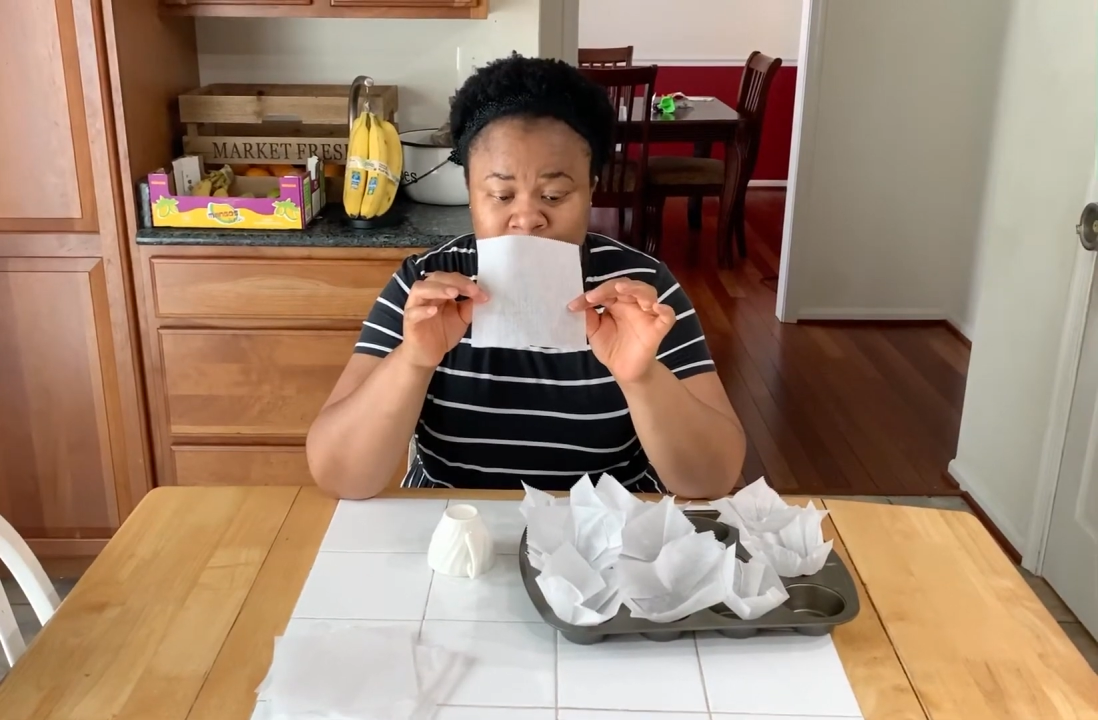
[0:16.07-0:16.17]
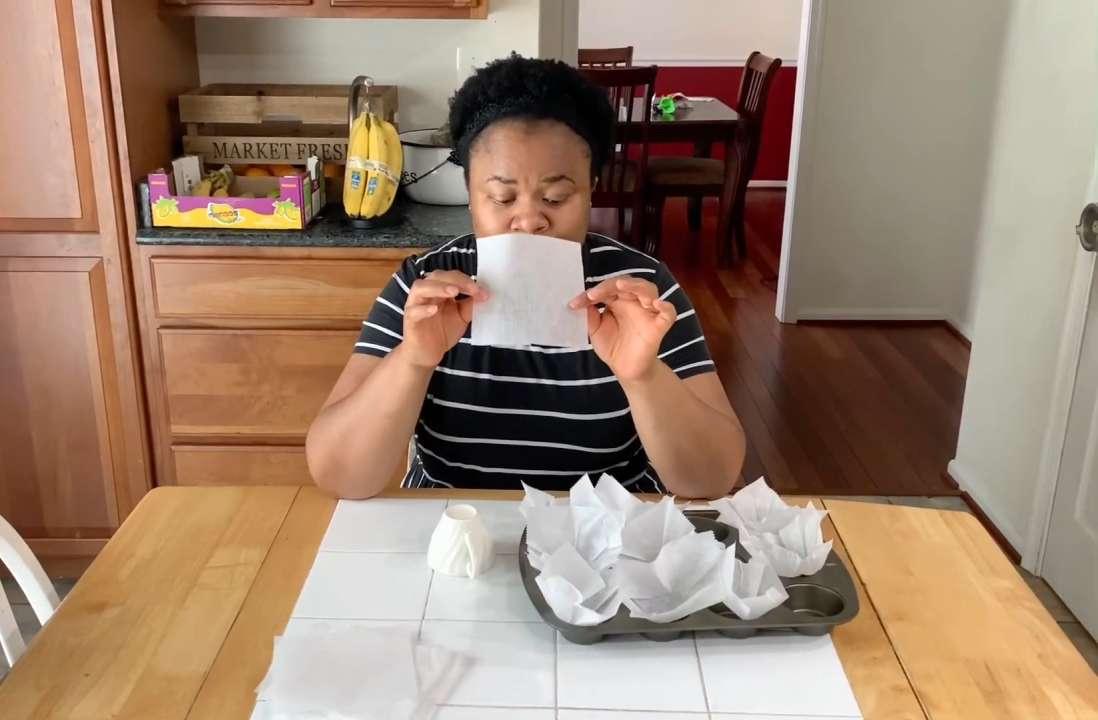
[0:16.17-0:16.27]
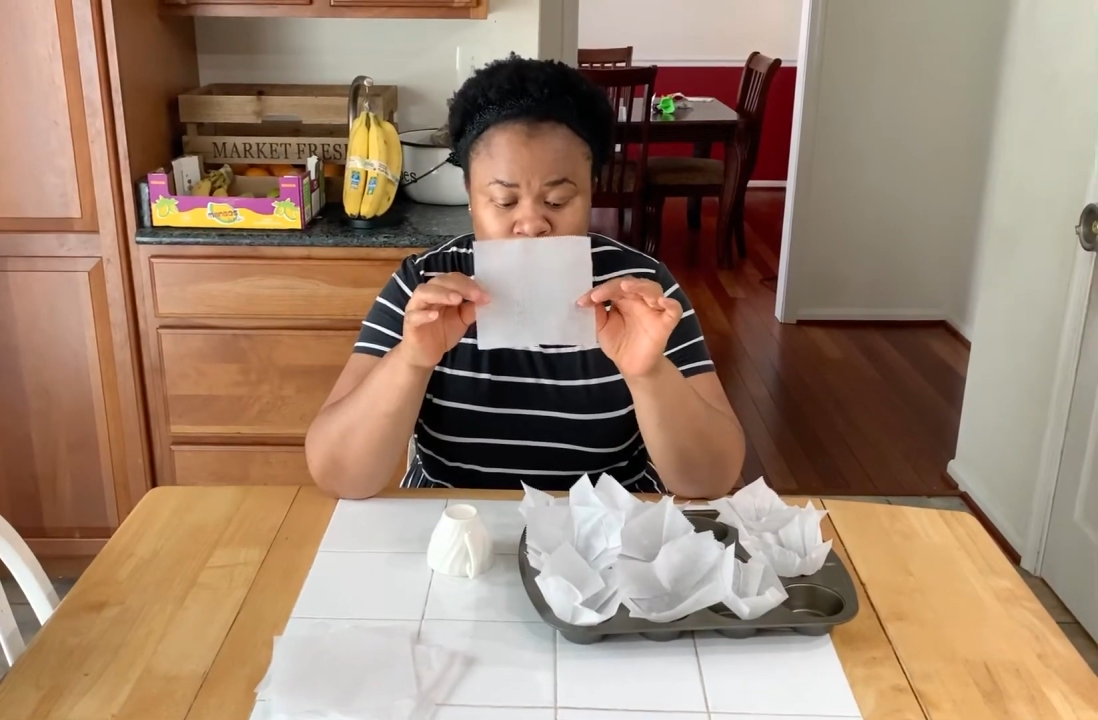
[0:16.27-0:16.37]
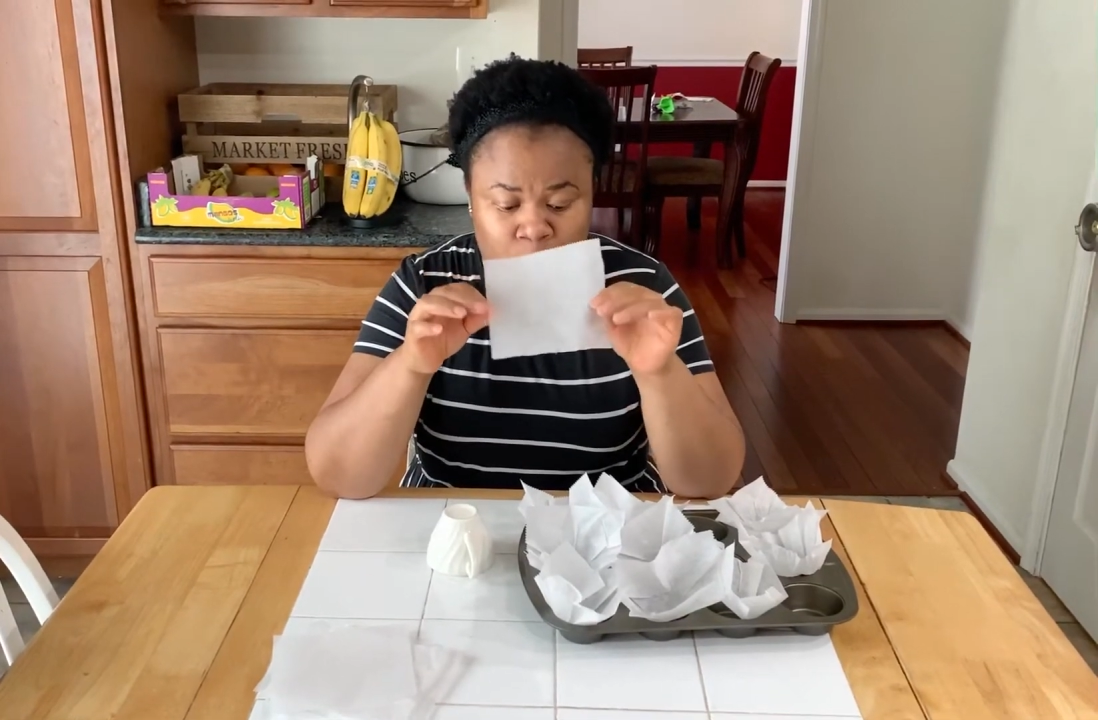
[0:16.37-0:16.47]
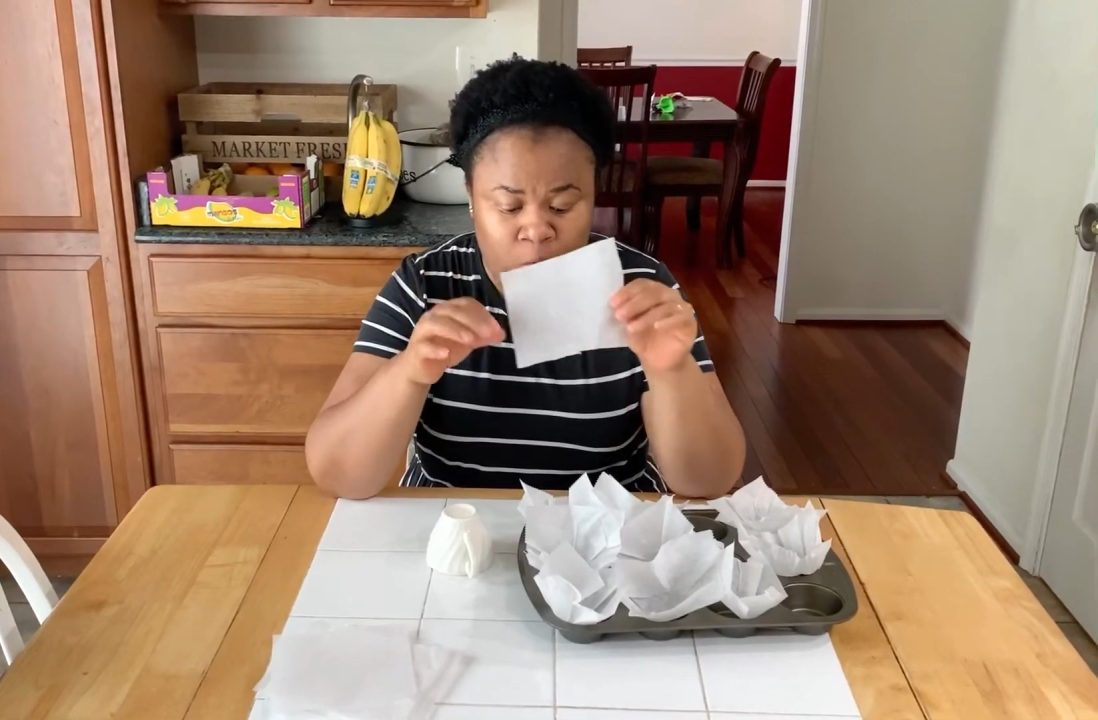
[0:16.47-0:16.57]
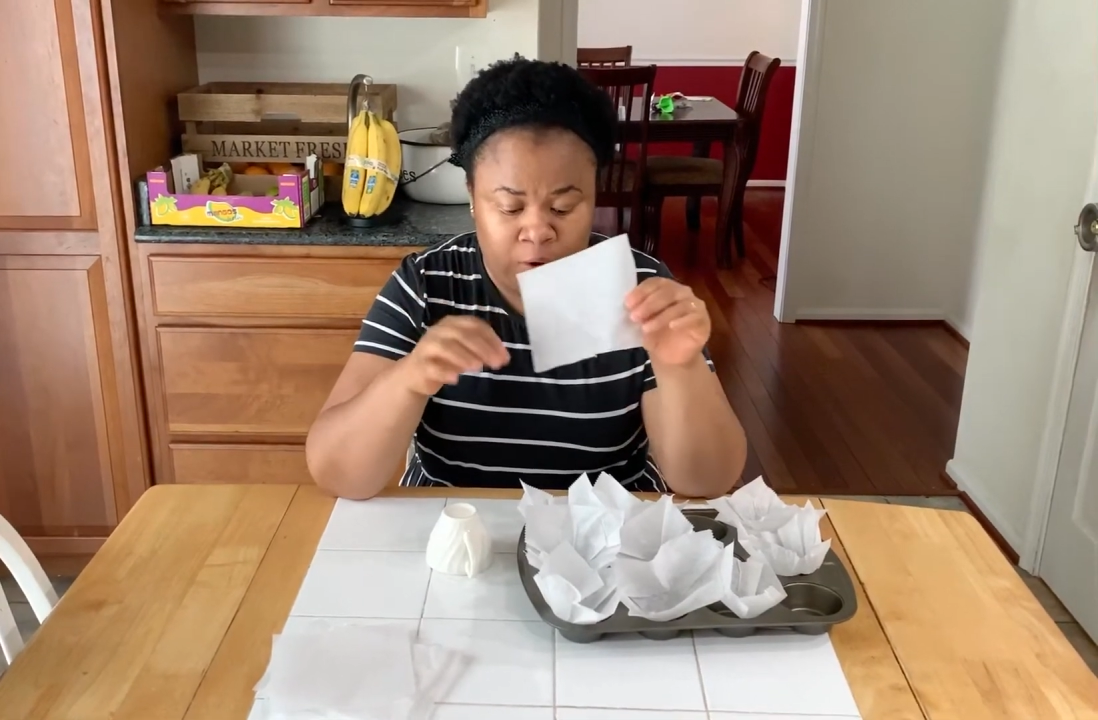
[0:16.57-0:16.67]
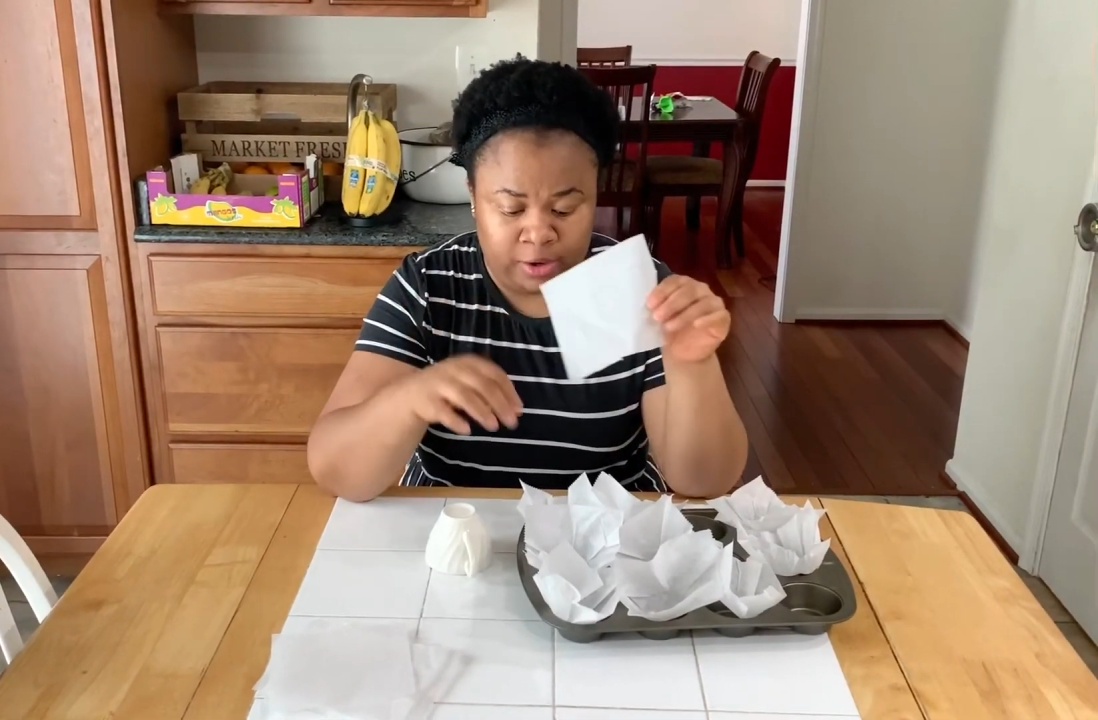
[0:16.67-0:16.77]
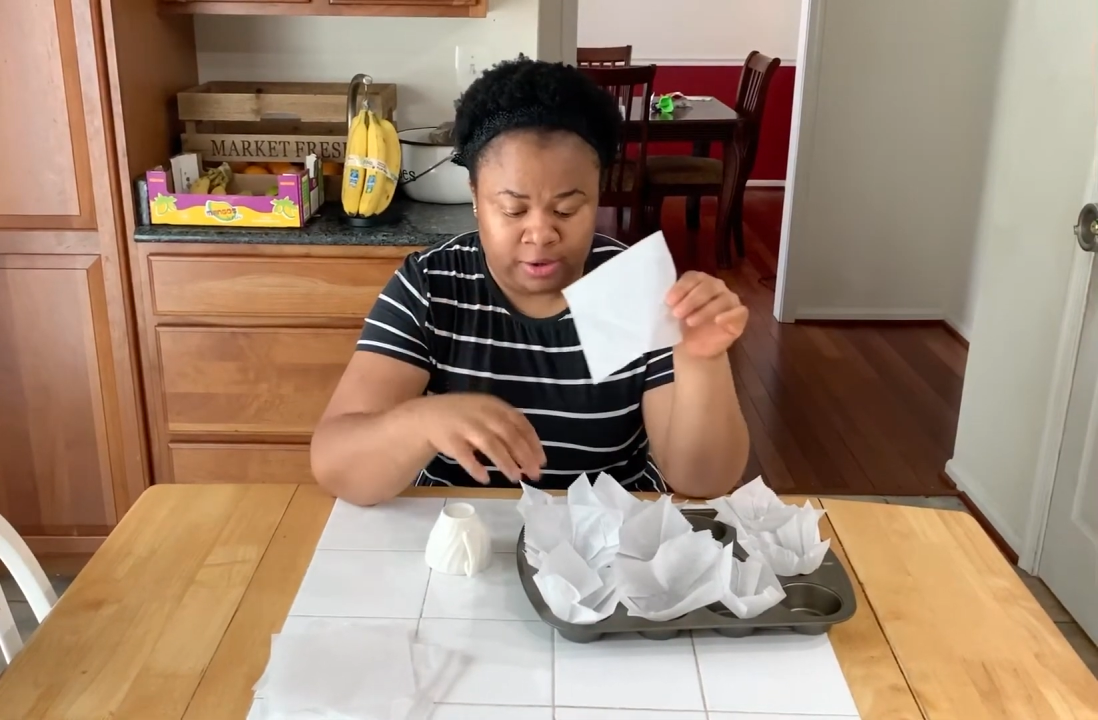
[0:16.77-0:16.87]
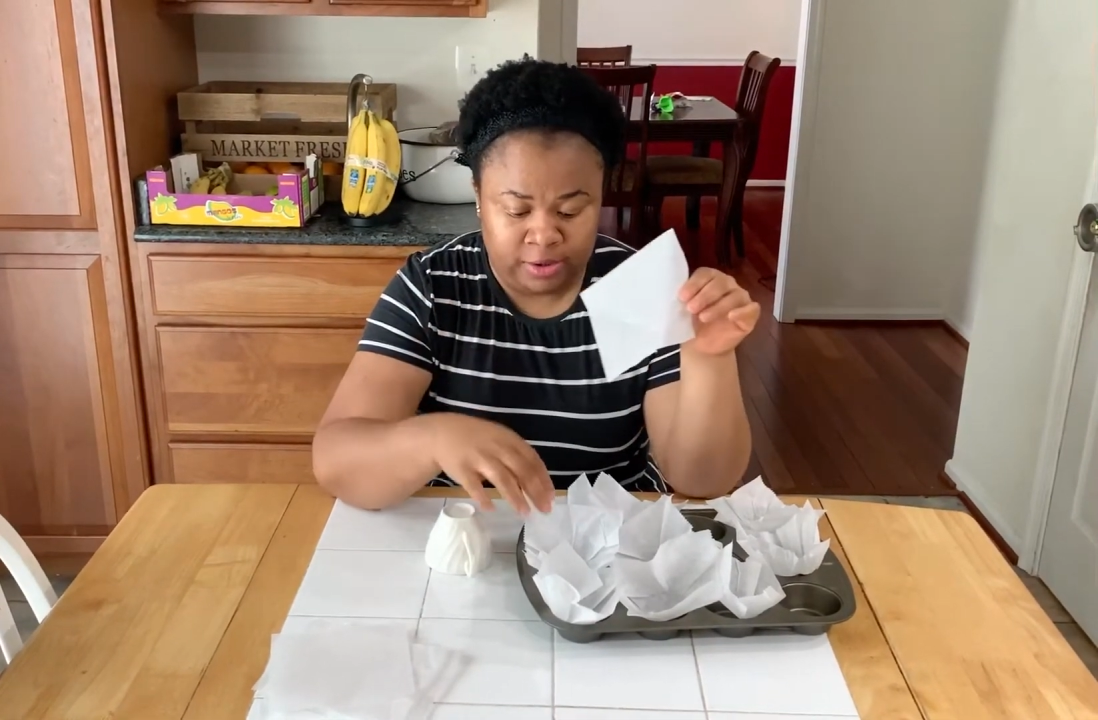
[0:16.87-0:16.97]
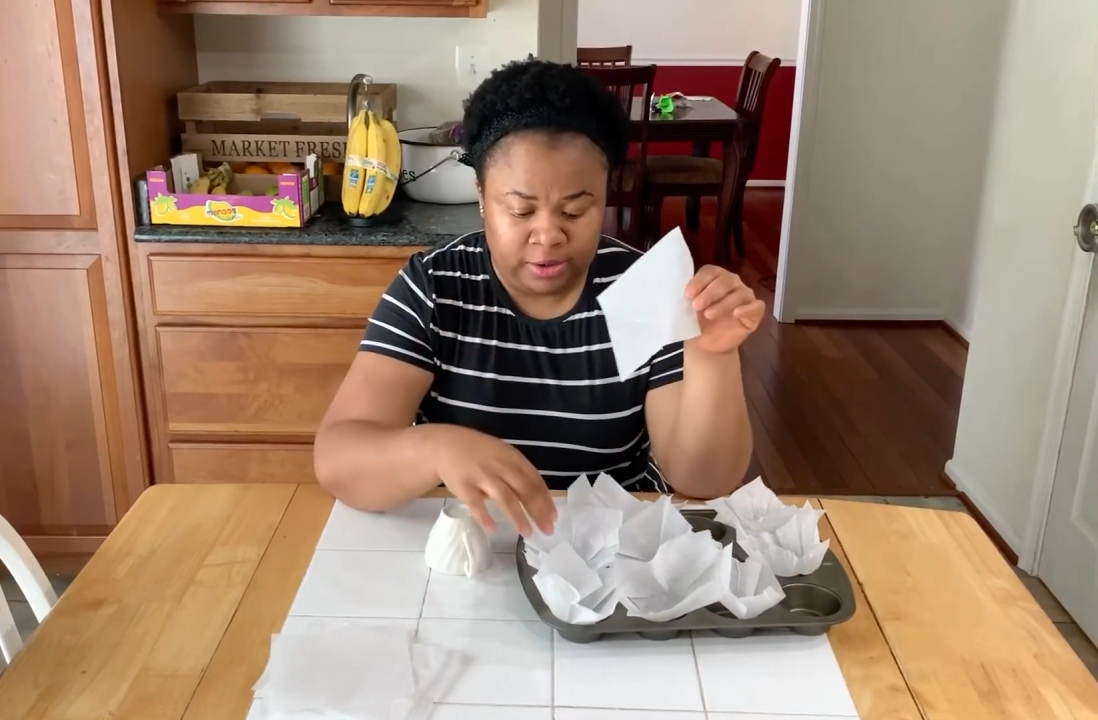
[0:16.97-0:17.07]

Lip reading: for